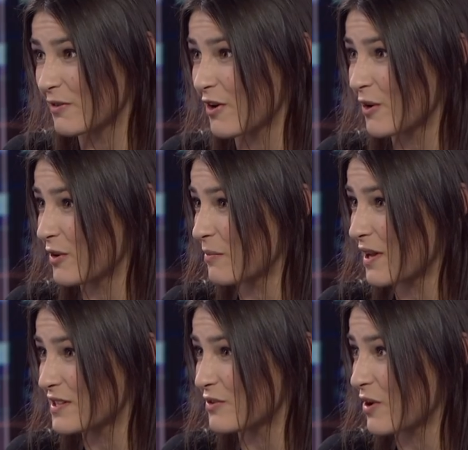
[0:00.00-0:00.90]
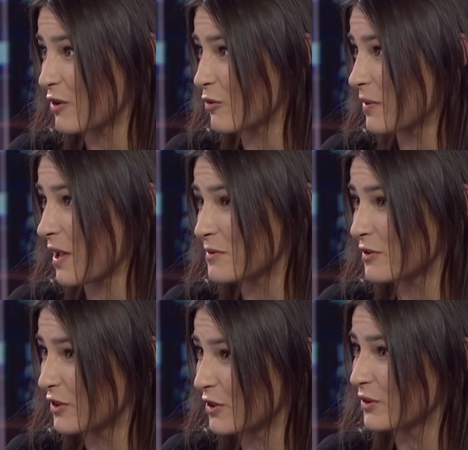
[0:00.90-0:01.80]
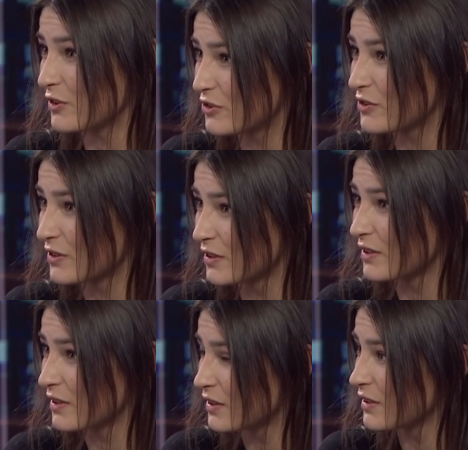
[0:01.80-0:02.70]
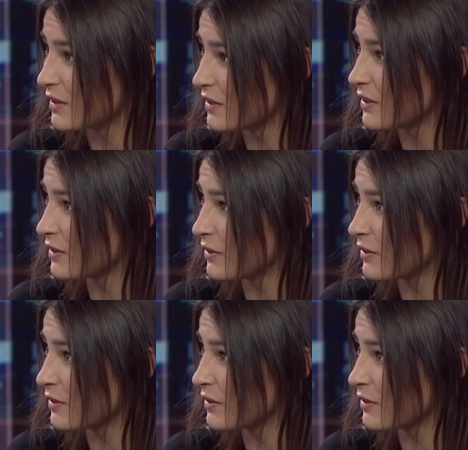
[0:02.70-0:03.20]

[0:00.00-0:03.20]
fight with Amanda Serrano would be absolutely huge. What do you think of Persoon?